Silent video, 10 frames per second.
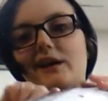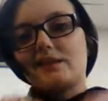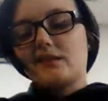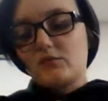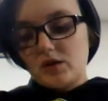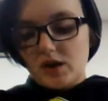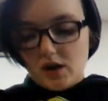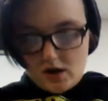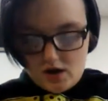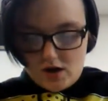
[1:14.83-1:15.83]
I think it's
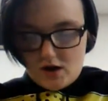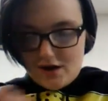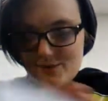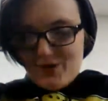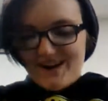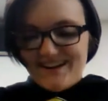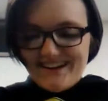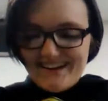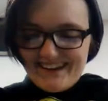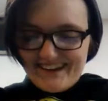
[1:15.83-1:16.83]
pretty.
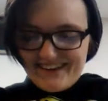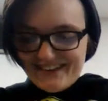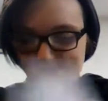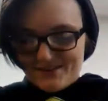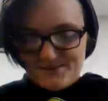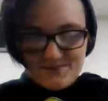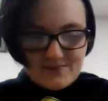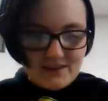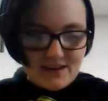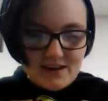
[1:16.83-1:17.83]
But
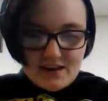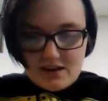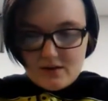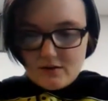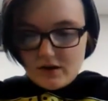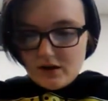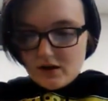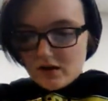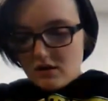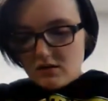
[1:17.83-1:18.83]
where
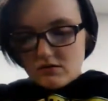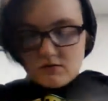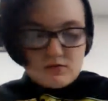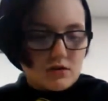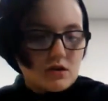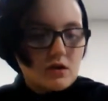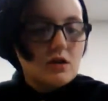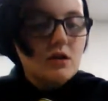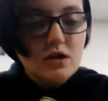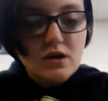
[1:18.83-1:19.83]
did it go?
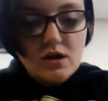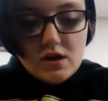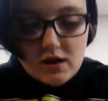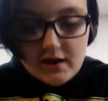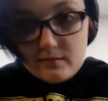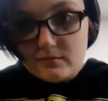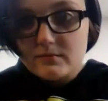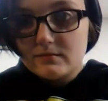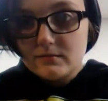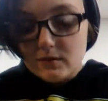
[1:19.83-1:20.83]

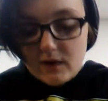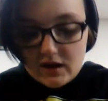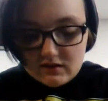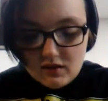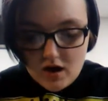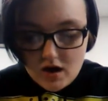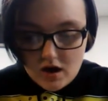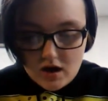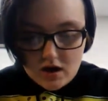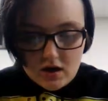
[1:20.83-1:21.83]
I'm a mess.
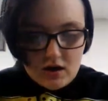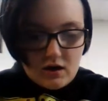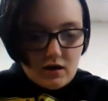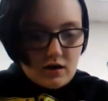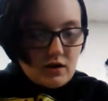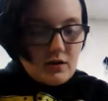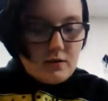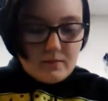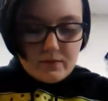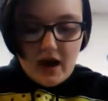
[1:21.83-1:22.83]

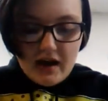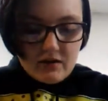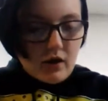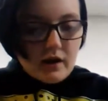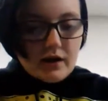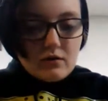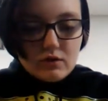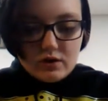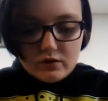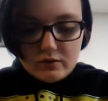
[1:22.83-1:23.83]
I don't know. I kind
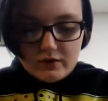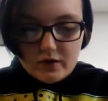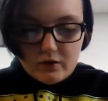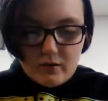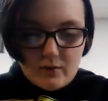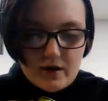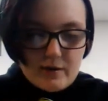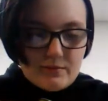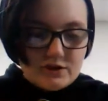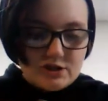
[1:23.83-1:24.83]
of wanted to do a video about
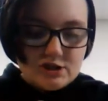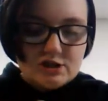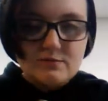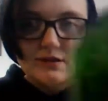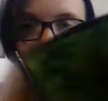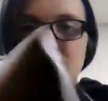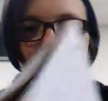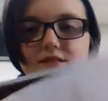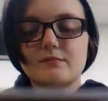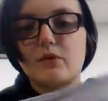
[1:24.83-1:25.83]
my ambitions just because I
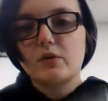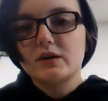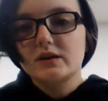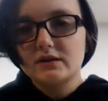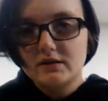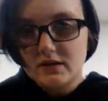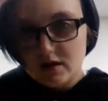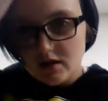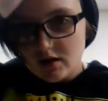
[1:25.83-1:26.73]
think it's important.